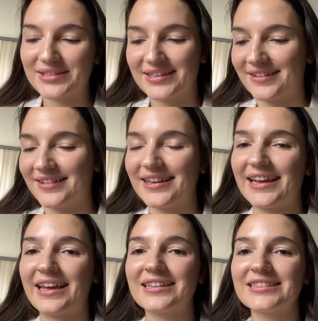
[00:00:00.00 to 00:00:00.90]
tail.
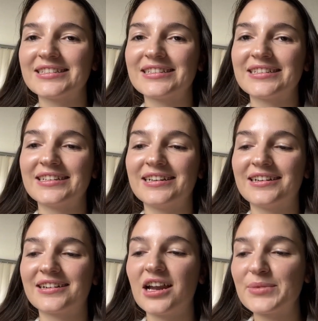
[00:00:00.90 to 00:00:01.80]
And
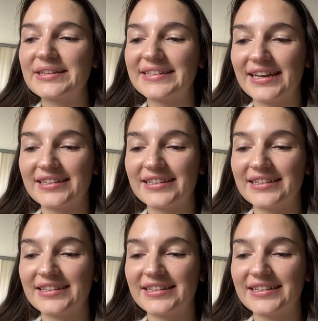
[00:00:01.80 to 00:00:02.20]
karmic tail,